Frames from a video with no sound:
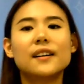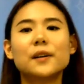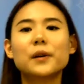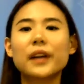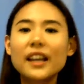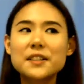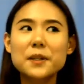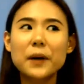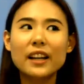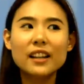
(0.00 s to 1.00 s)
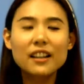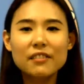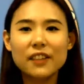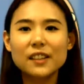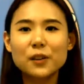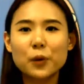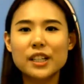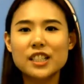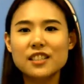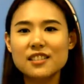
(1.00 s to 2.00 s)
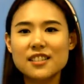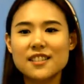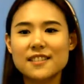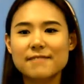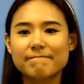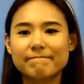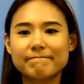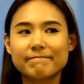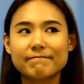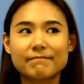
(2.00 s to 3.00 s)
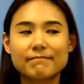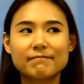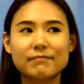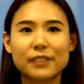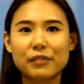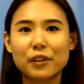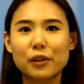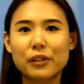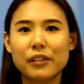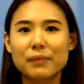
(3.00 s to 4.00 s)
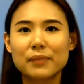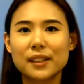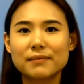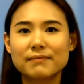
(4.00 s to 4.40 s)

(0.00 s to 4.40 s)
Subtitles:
Okay, so any final questions before we wrap up?